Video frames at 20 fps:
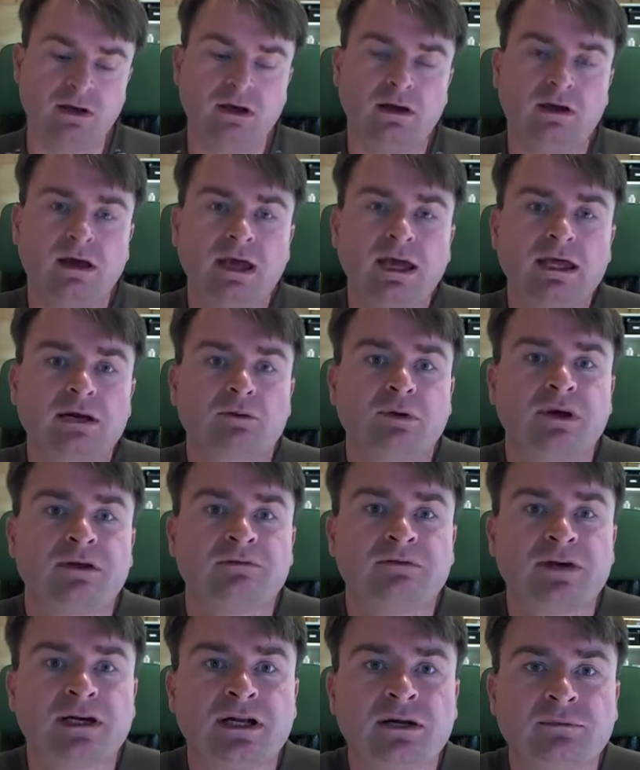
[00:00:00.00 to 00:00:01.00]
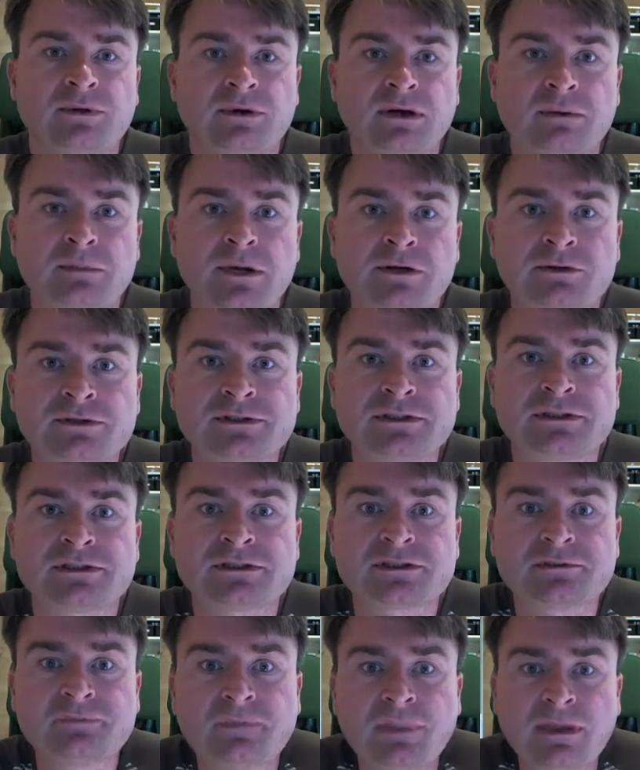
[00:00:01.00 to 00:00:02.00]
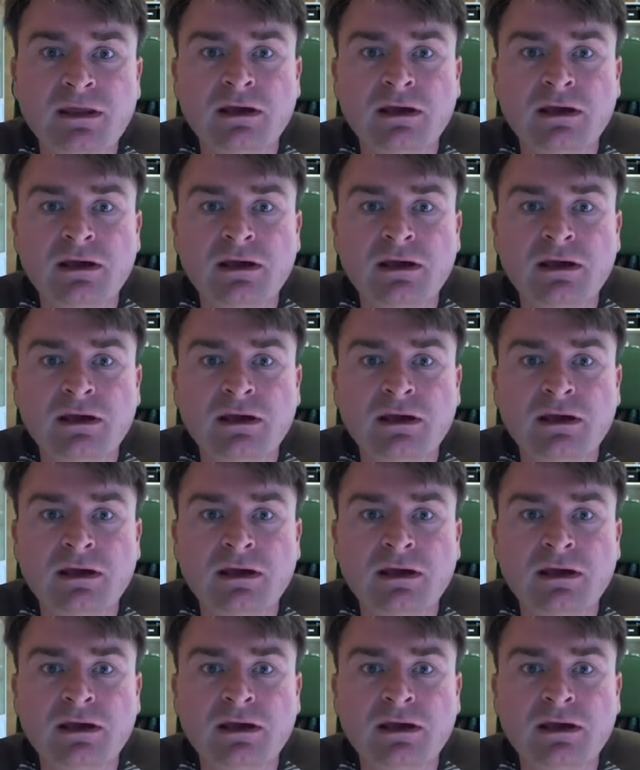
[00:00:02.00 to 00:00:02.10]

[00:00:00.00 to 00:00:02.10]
How do we develop a better system?